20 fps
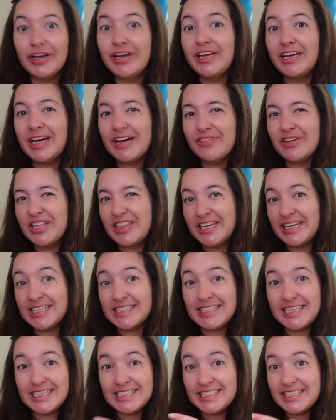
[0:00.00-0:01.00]
and everything
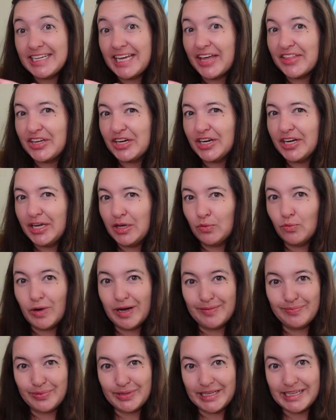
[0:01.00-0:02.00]
stays together in
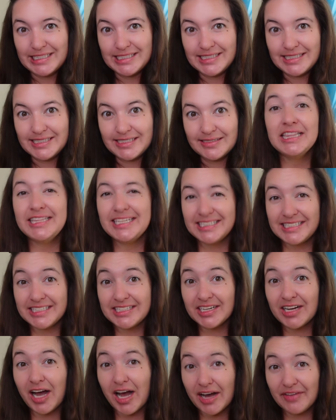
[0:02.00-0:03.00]
one place. This is a
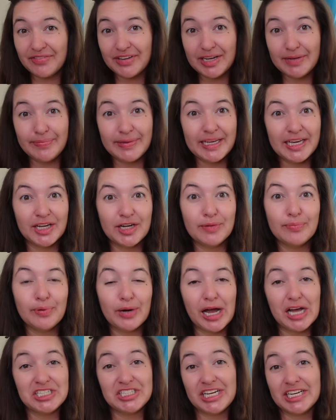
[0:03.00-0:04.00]
confident beginner
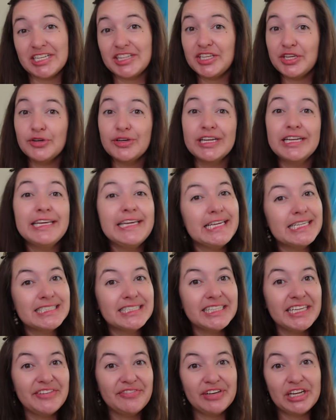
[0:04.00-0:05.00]
project that you can
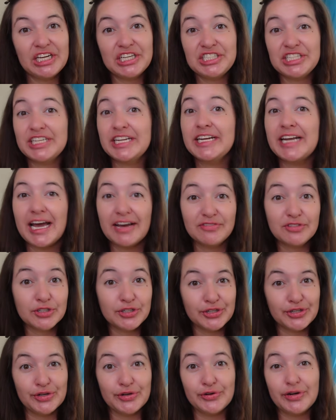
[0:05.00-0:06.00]
easily finish in an
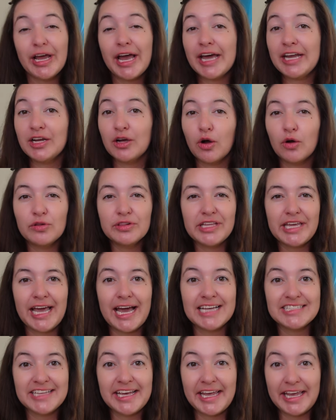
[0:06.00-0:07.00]
afternoon, and it only
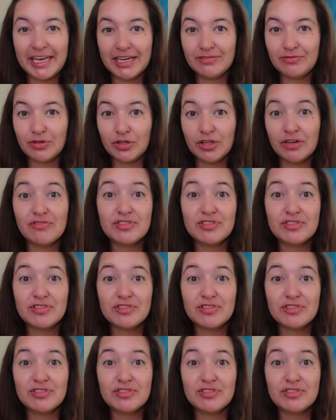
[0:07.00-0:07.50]
has a handful of